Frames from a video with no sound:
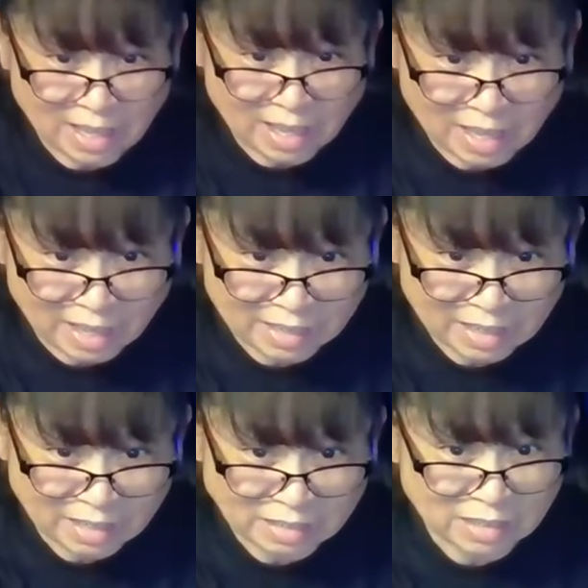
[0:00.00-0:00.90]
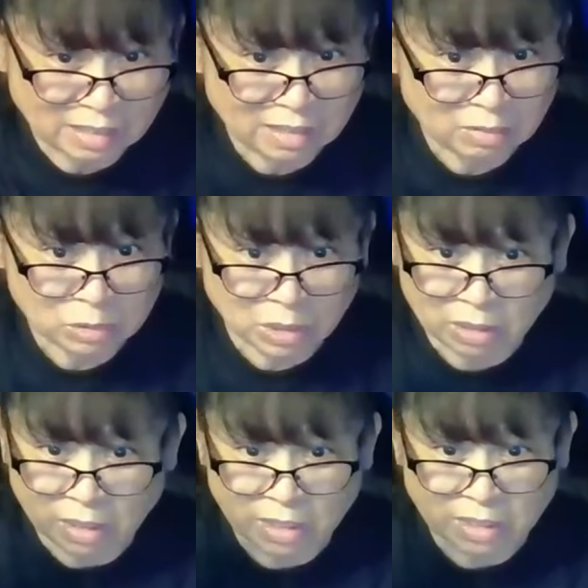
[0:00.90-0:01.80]
and I think it
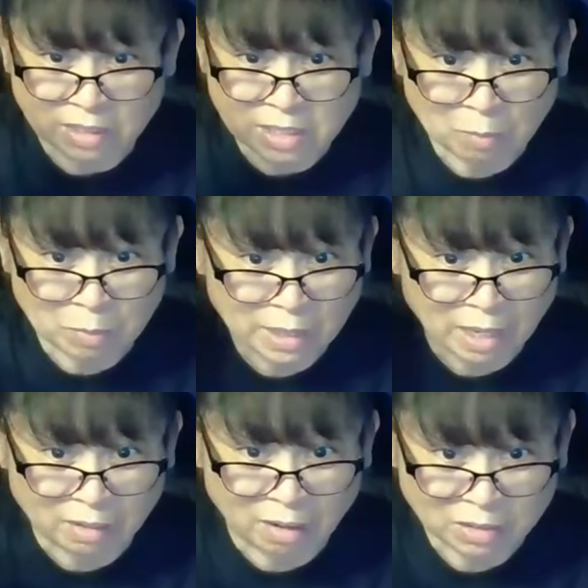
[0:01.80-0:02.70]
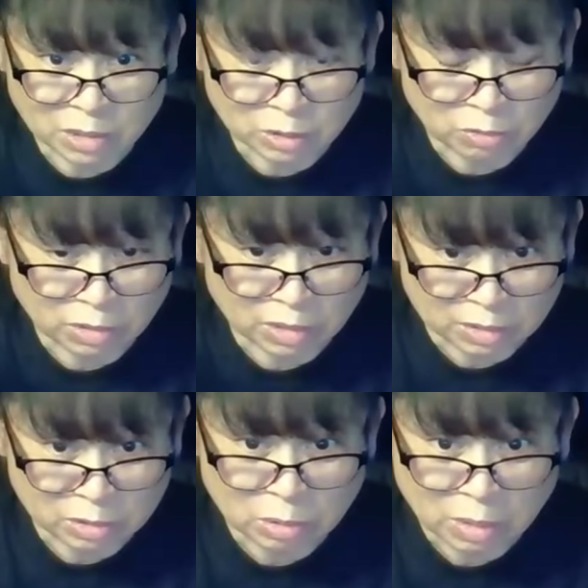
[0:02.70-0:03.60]
didn't take me that long to do
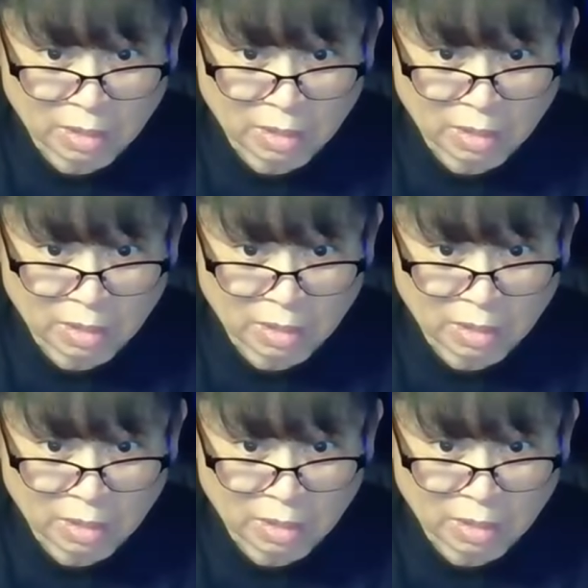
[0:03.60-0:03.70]
this,